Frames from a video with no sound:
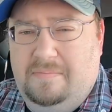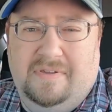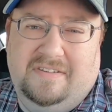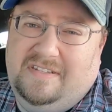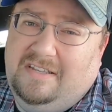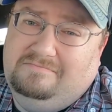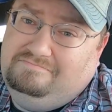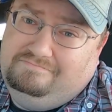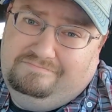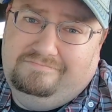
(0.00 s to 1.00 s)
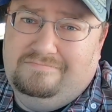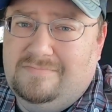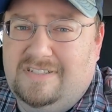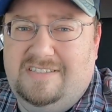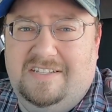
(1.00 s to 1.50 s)
but
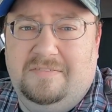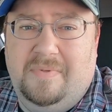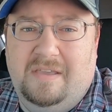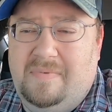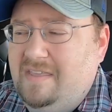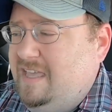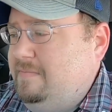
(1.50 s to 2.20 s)
like I said, it's a Mega Man game